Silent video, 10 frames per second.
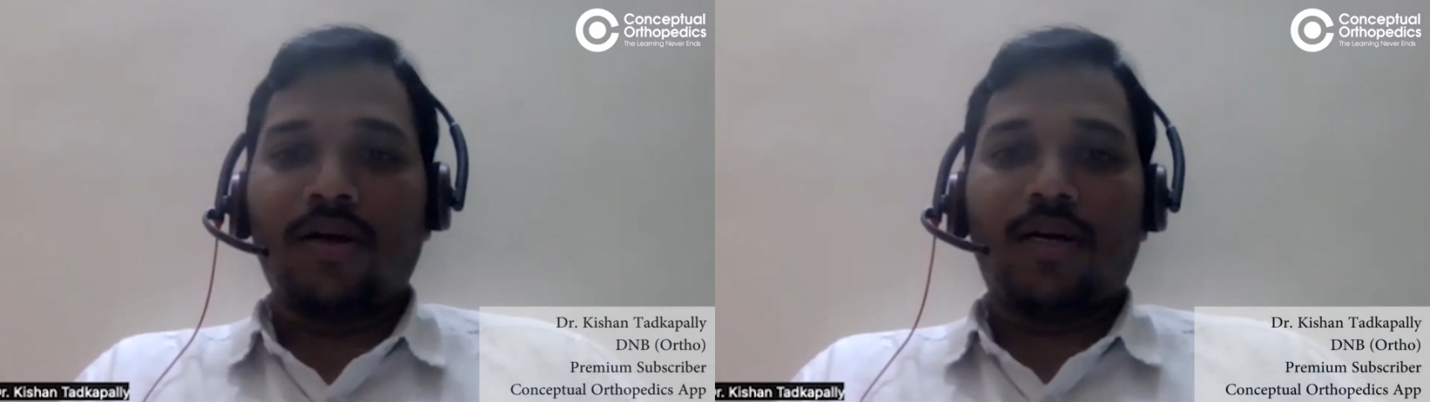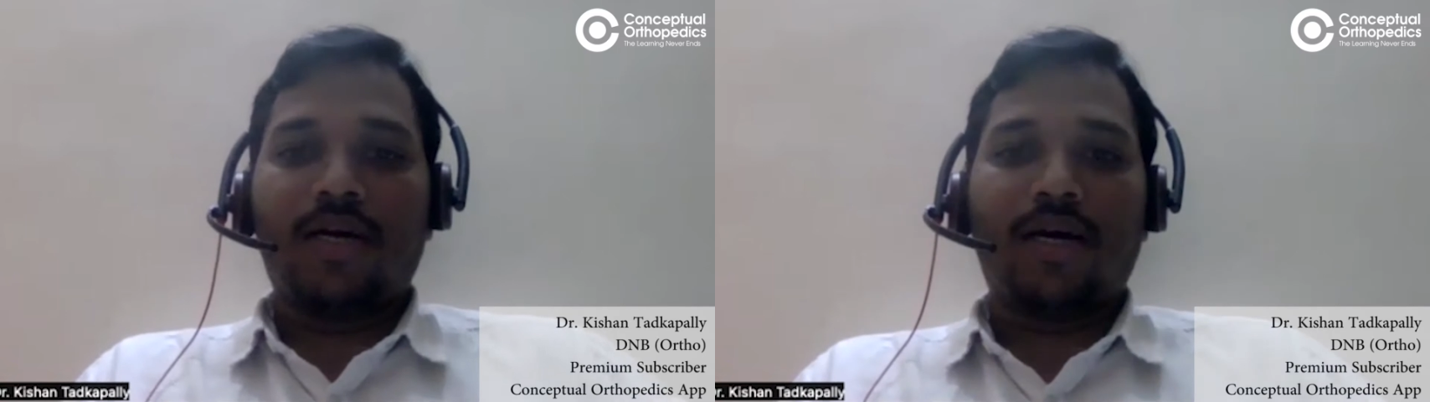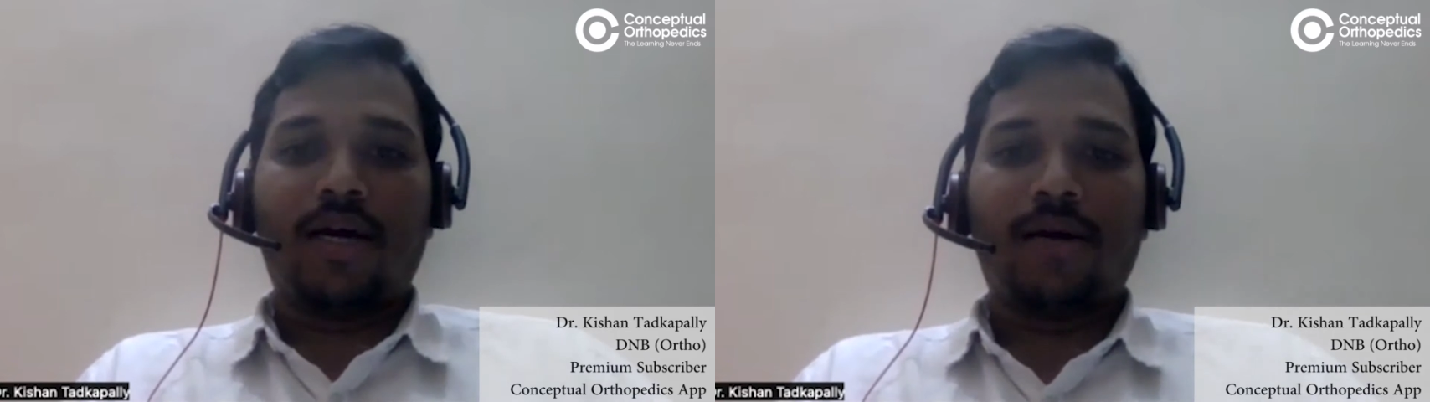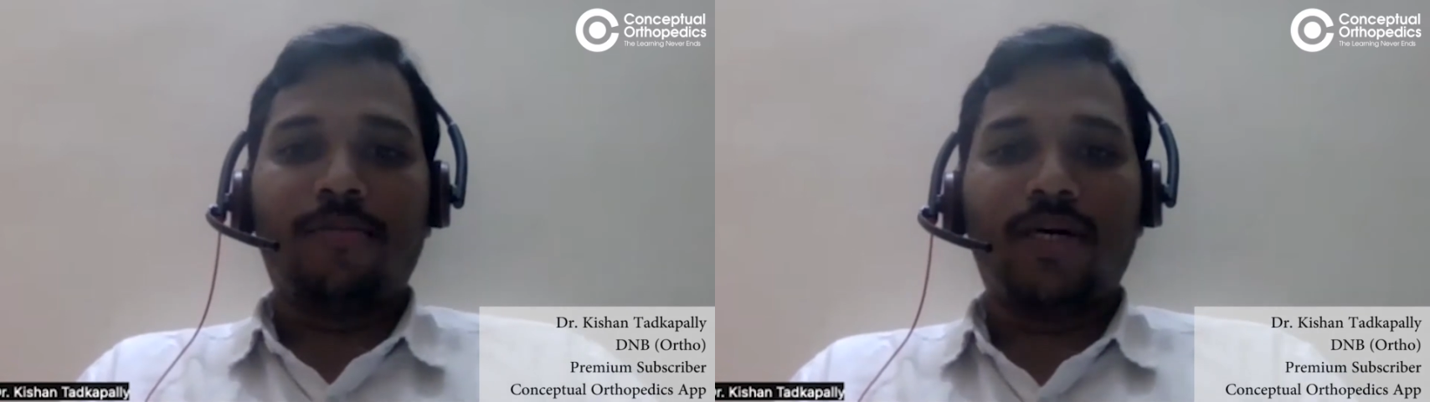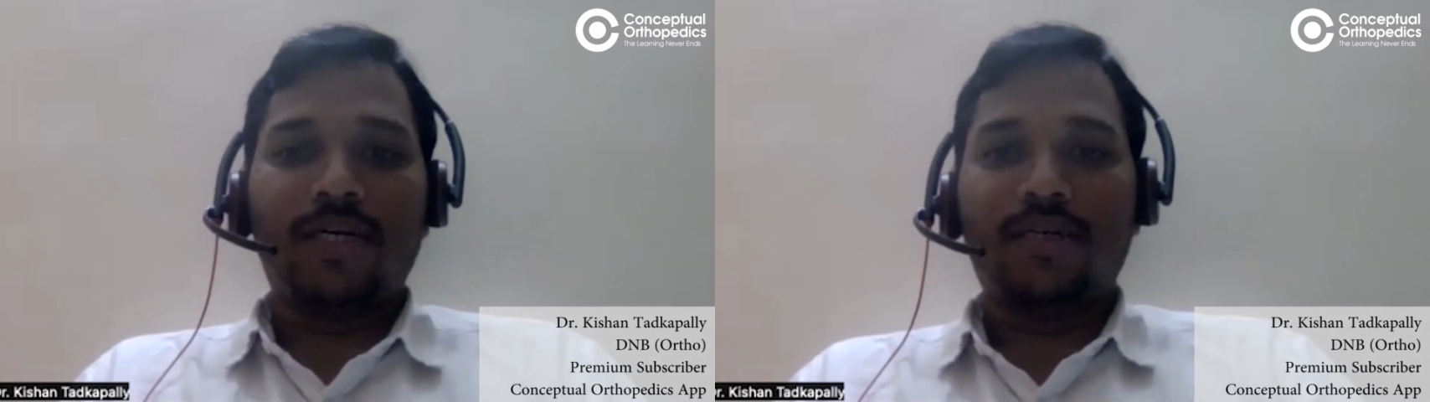Yeah,
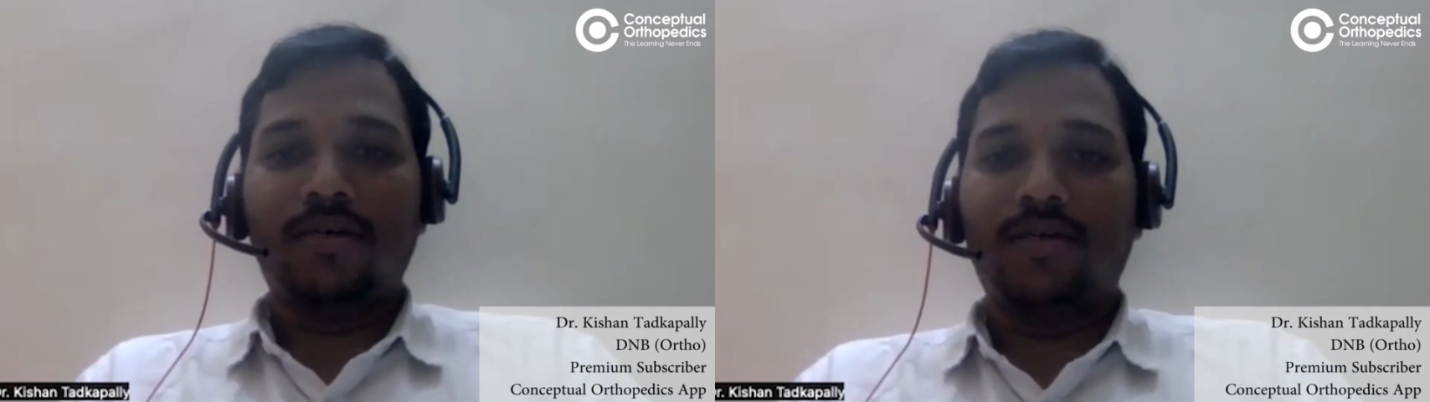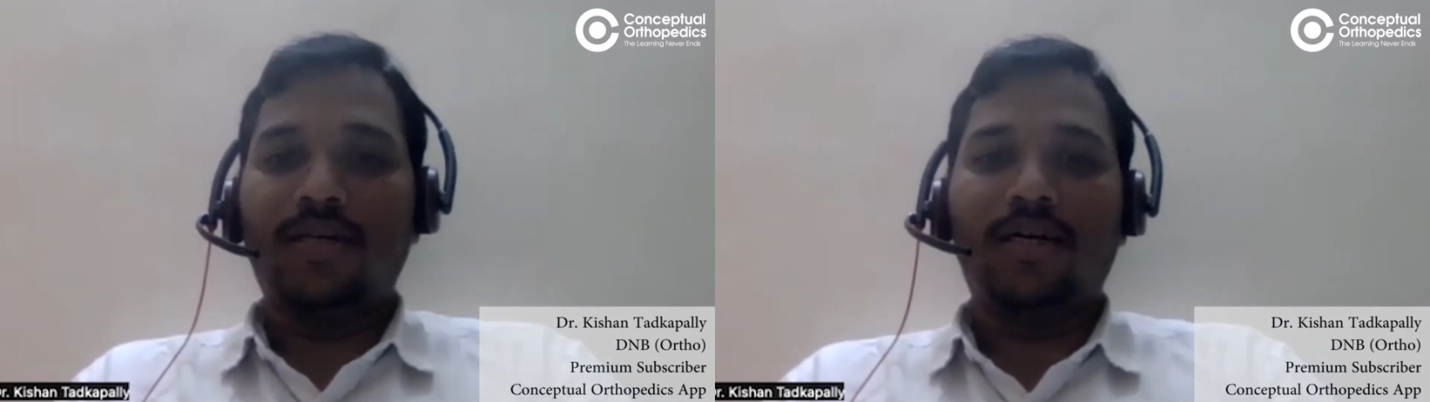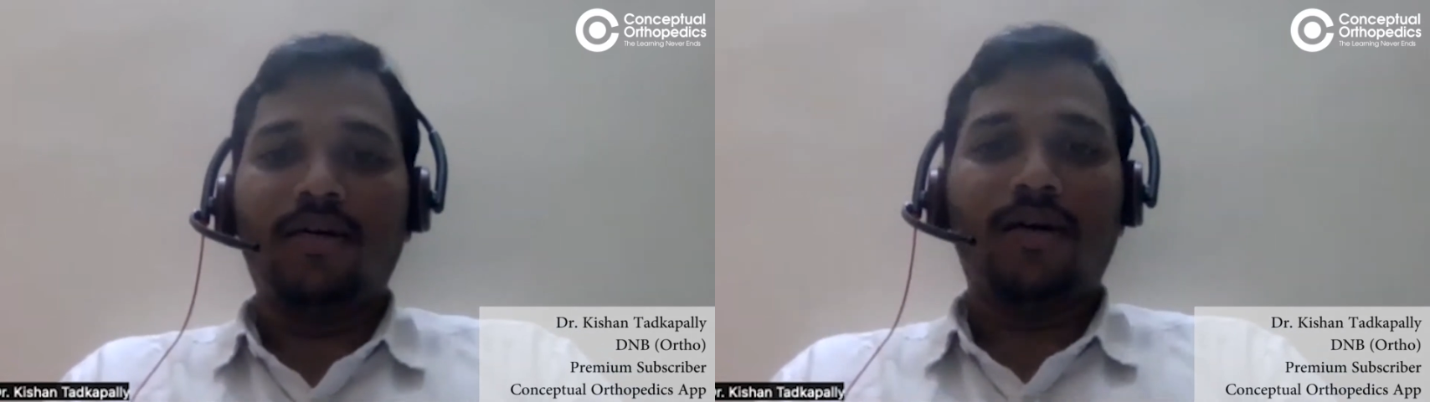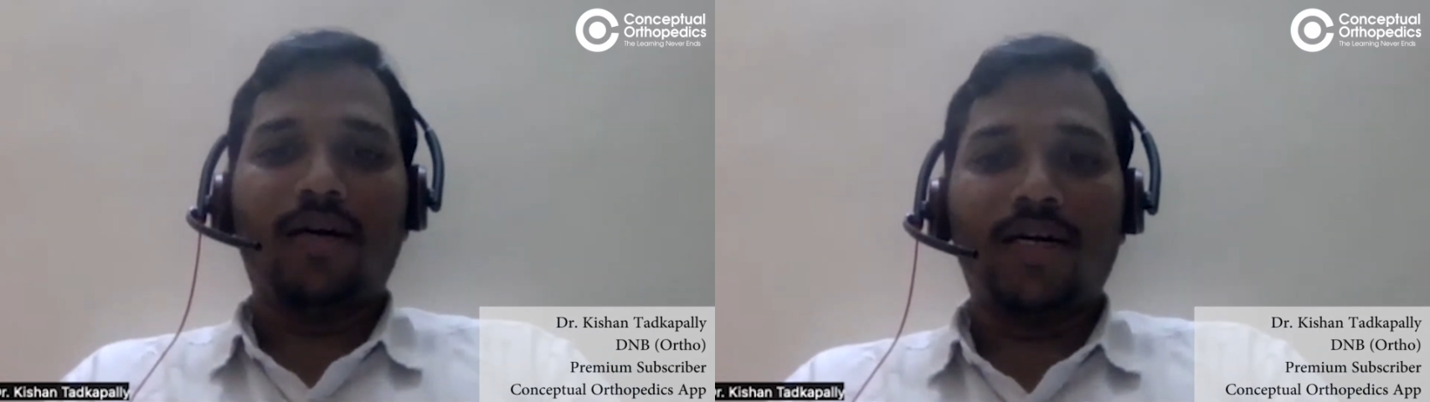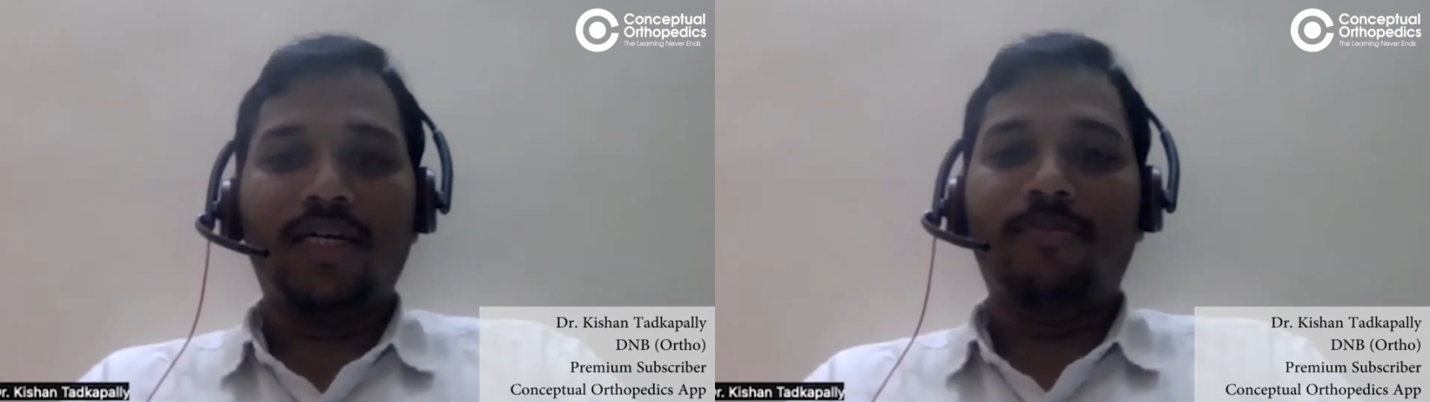
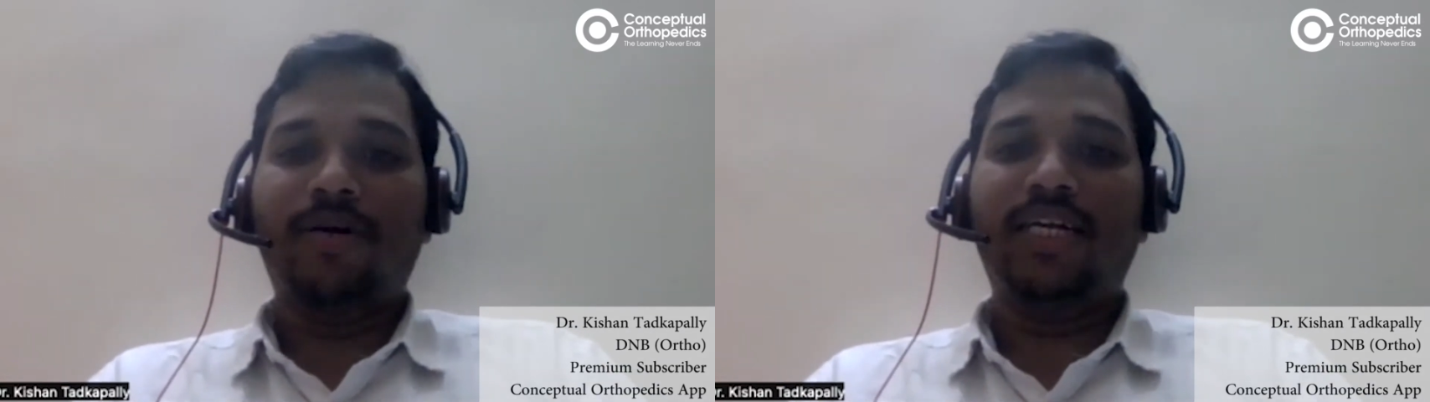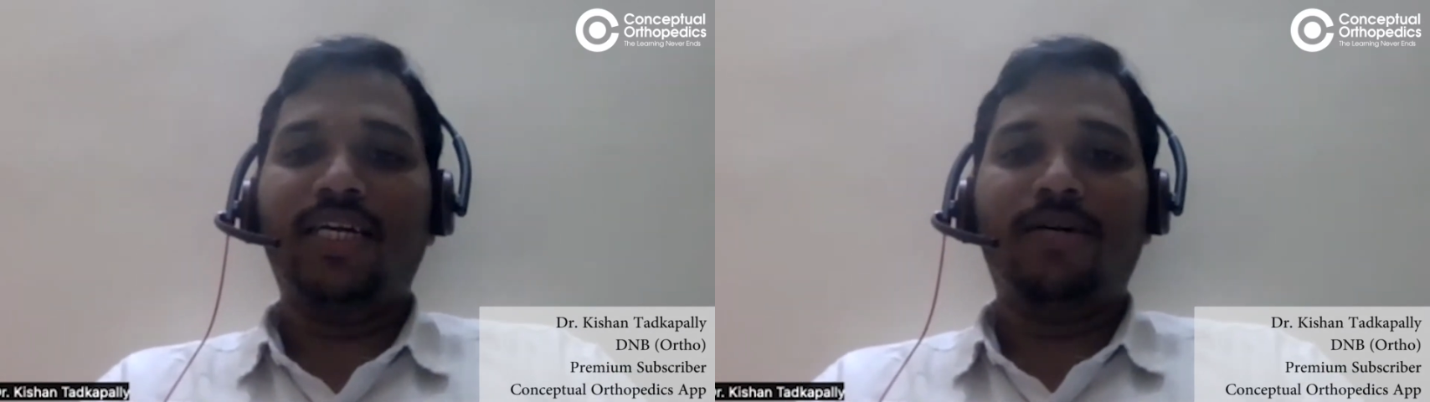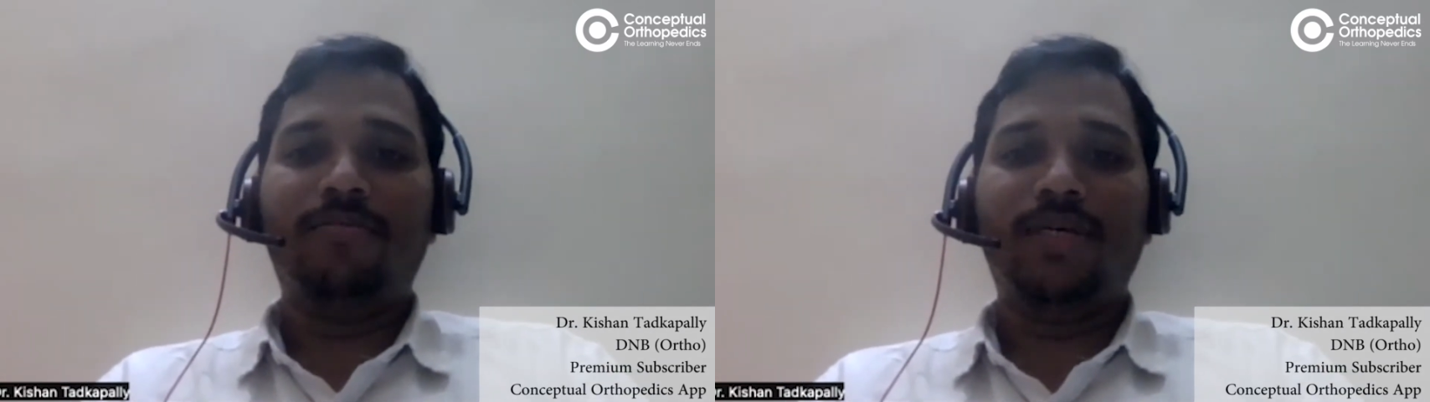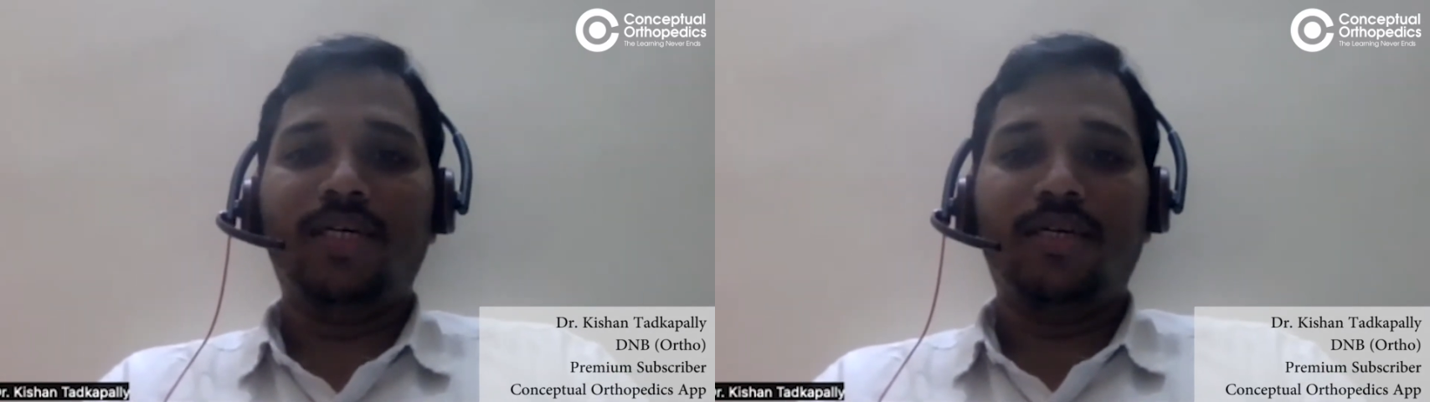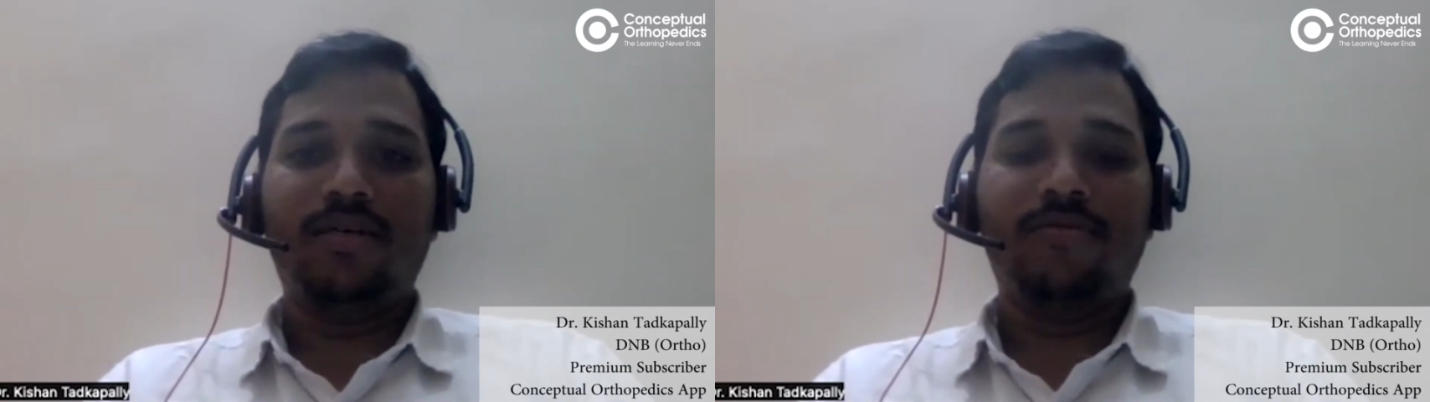I did my DNB